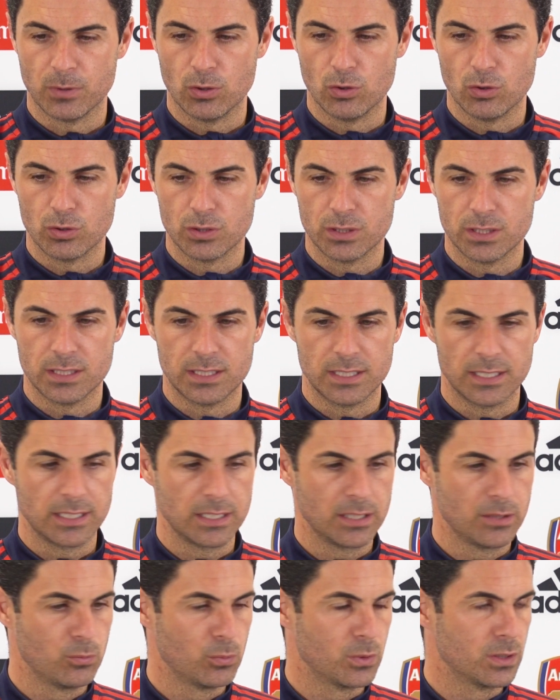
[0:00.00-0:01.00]
on the
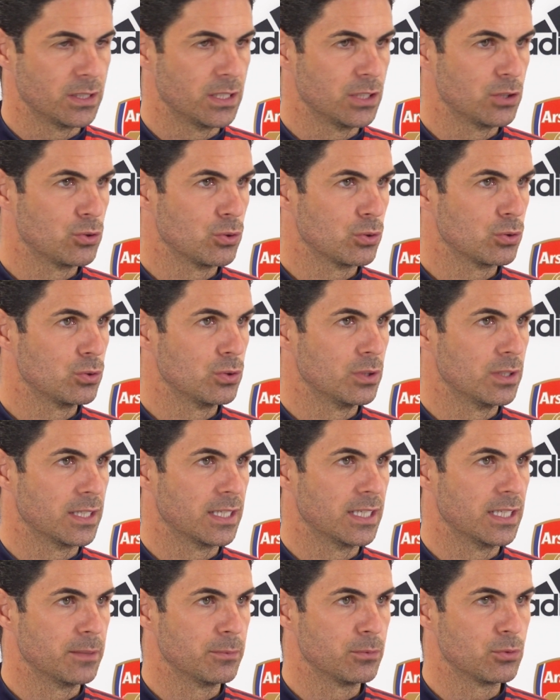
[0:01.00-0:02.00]
day when they took to the
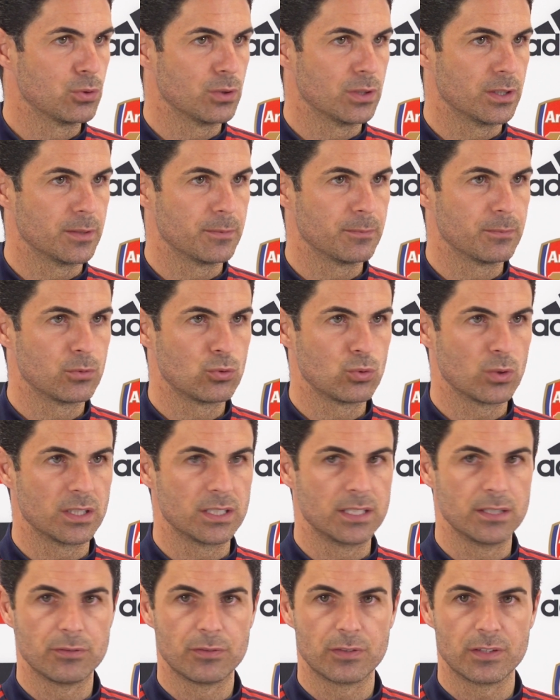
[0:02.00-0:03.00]
game to a
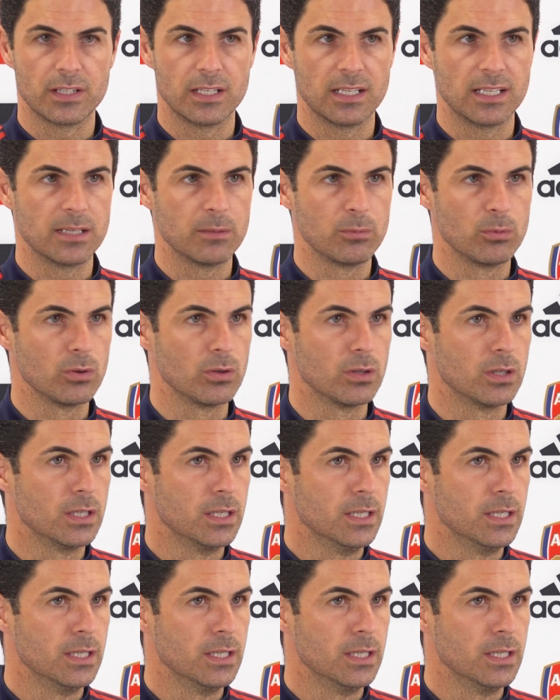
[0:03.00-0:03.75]
different level,